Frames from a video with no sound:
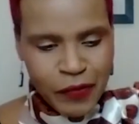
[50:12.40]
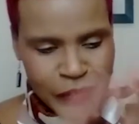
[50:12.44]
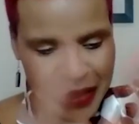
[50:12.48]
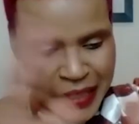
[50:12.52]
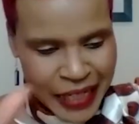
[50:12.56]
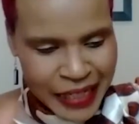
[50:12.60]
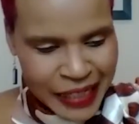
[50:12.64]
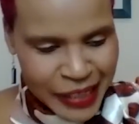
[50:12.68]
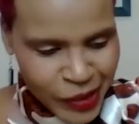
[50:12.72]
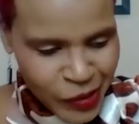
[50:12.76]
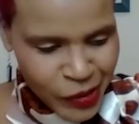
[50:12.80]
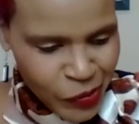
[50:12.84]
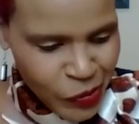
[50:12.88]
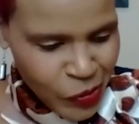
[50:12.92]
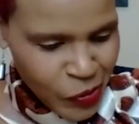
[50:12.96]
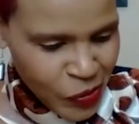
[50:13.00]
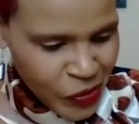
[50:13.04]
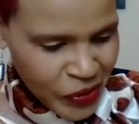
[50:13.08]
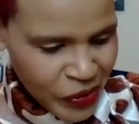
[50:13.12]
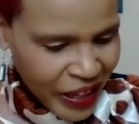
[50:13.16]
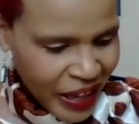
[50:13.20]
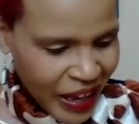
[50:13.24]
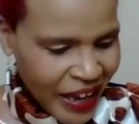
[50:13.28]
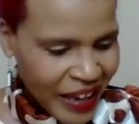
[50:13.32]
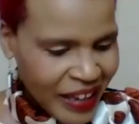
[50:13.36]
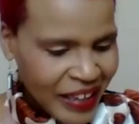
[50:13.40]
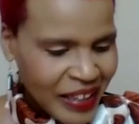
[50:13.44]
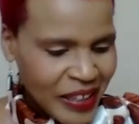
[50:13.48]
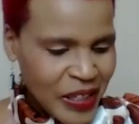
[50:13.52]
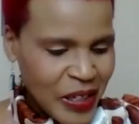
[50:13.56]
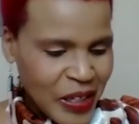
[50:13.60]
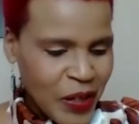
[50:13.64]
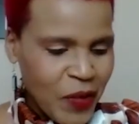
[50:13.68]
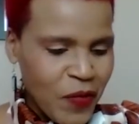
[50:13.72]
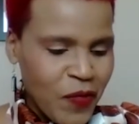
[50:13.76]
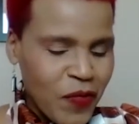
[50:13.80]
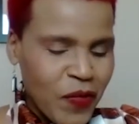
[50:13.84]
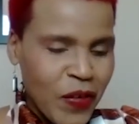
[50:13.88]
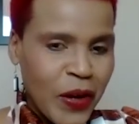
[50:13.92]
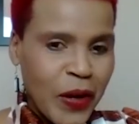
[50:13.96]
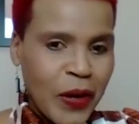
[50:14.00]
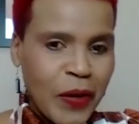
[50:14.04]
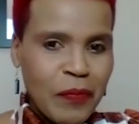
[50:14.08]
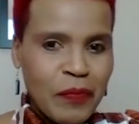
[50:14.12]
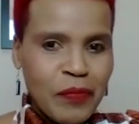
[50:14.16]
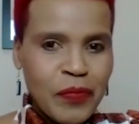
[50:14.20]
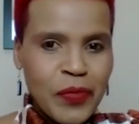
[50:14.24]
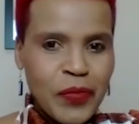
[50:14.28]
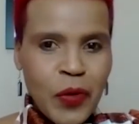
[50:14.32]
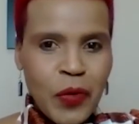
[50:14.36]
of said it all there. You've
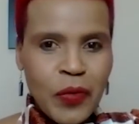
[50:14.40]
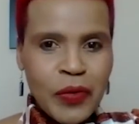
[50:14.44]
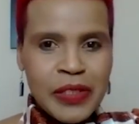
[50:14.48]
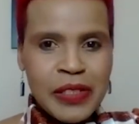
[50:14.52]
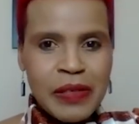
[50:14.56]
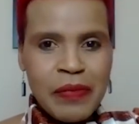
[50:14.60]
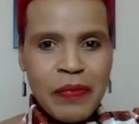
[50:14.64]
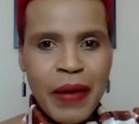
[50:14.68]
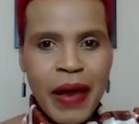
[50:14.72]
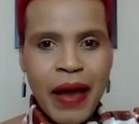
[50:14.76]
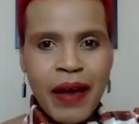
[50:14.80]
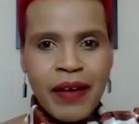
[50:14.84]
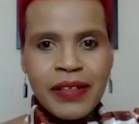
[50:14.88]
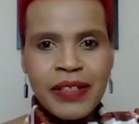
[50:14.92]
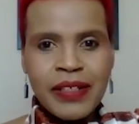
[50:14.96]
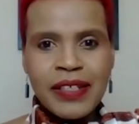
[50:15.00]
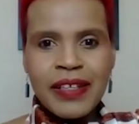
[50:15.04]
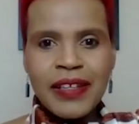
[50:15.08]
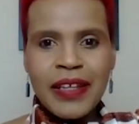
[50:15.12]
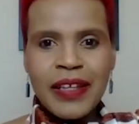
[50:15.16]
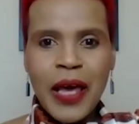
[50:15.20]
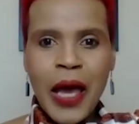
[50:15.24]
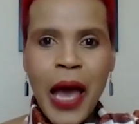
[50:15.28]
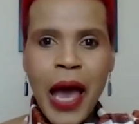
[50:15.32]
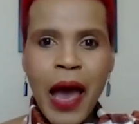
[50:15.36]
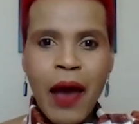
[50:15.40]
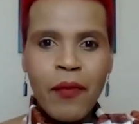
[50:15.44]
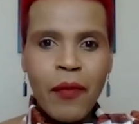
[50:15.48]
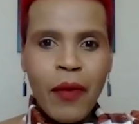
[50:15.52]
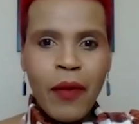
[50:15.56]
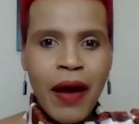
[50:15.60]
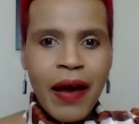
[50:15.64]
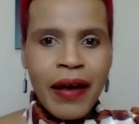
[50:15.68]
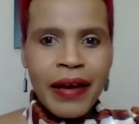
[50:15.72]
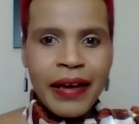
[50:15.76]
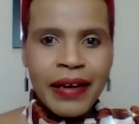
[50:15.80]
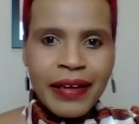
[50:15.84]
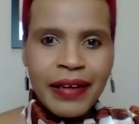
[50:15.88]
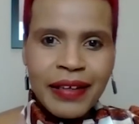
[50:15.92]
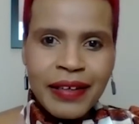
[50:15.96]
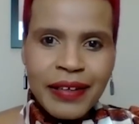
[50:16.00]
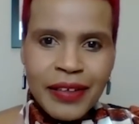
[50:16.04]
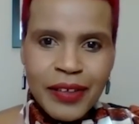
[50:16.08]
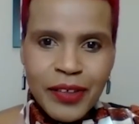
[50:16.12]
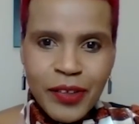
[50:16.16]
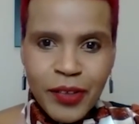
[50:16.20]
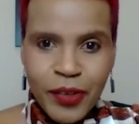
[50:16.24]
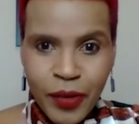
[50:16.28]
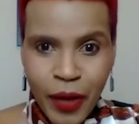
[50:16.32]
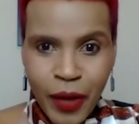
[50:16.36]
talked about how I
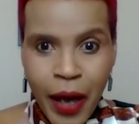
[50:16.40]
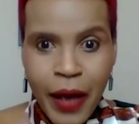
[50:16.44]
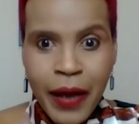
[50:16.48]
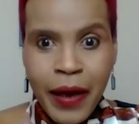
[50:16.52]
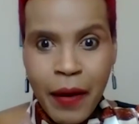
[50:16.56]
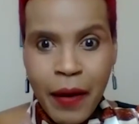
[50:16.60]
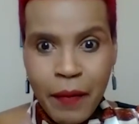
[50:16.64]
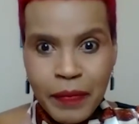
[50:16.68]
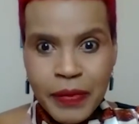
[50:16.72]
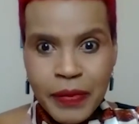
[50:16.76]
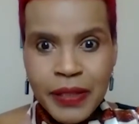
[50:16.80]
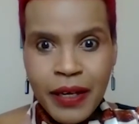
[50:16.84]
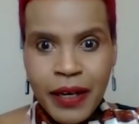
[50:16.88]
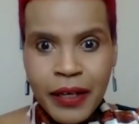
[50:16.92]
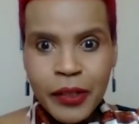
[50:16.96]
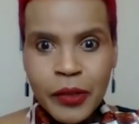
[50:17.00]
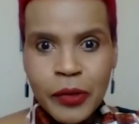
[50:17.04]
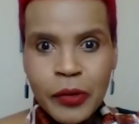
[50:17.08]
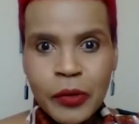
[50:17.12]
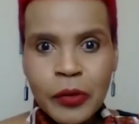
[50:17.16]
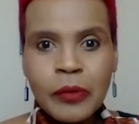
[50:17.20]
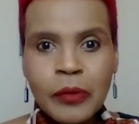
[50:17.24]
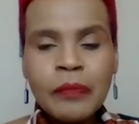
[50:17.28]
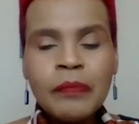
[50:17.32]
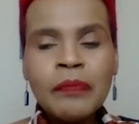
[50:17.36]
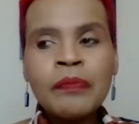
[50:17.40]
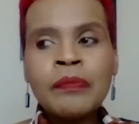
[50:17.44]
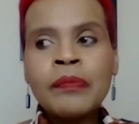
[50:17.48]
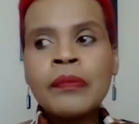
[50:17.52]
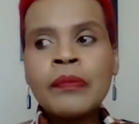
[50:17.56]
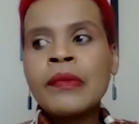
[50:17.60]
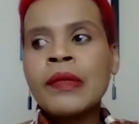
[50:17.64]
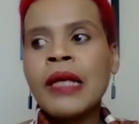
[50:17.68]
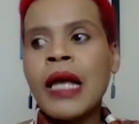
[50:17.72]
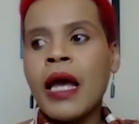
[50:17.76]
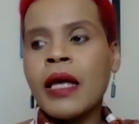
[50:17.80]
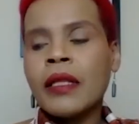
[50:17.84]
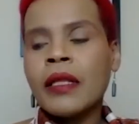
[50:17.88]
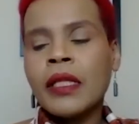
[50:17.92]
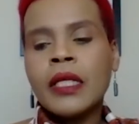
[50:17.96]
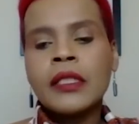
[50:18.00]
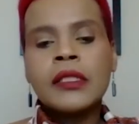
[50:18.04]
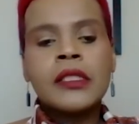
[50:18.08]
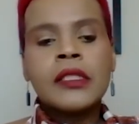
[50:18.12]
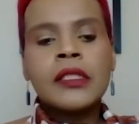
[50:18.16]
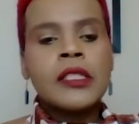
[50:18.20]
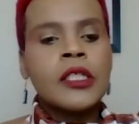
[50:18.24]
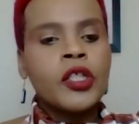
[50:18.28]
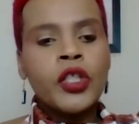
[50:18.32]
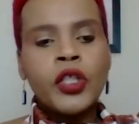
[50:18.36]
upcycle, and
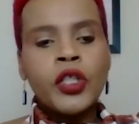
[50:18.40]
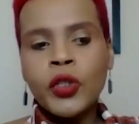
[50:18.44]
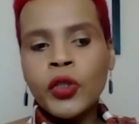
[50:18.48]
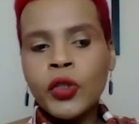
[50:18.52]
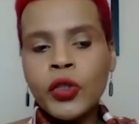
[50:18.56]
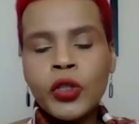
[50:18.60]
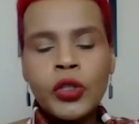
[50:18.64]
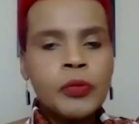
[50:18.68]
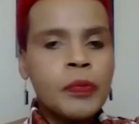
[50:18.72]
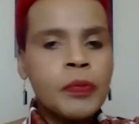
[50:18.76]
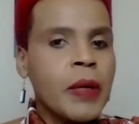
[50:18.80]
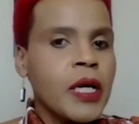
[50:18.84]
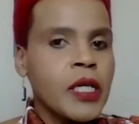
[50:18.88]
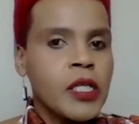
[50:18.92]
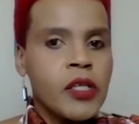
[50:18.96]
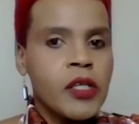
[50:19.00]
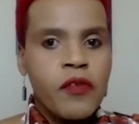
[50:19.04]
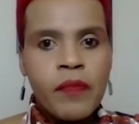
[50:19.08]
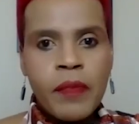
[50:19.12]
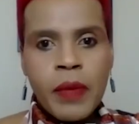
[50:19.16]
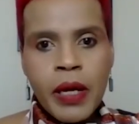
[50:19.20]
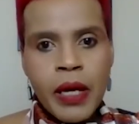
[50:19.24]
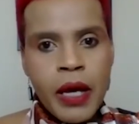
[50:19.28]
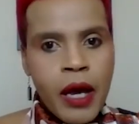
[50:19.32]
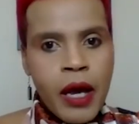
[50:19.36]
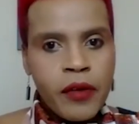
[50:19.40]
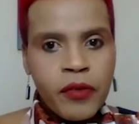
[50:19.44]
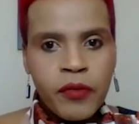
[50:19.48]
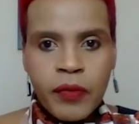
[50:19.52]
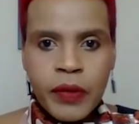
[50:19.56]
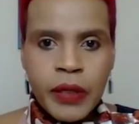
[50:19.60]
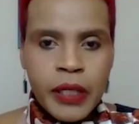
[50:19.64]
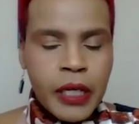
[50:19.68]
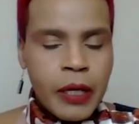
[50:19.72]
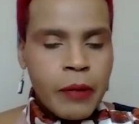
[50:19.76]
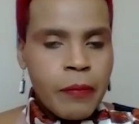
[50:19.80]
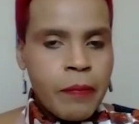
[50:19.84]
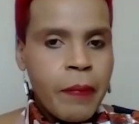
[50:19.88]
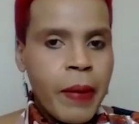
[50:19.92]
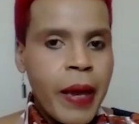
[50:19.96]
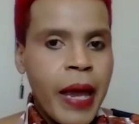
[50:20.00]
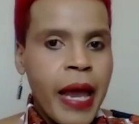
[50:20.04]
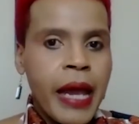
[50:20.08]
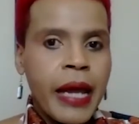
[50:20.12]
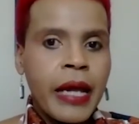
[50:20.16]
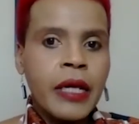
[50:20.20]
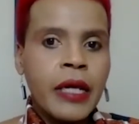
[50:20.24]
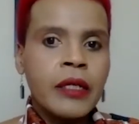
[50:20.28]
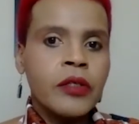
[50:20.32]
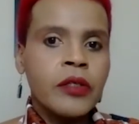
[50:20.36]
that's a huge part of my R3
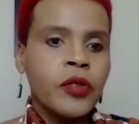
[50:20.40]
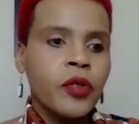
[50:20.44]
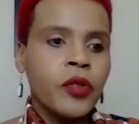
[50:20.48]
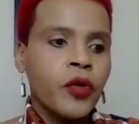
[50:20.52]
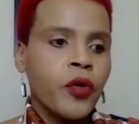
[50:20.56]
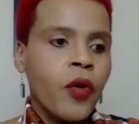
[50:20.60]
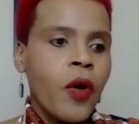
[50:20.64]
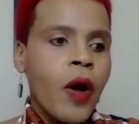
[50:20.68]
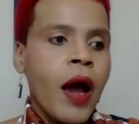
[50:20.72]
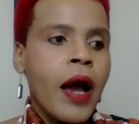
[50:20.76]
campaign.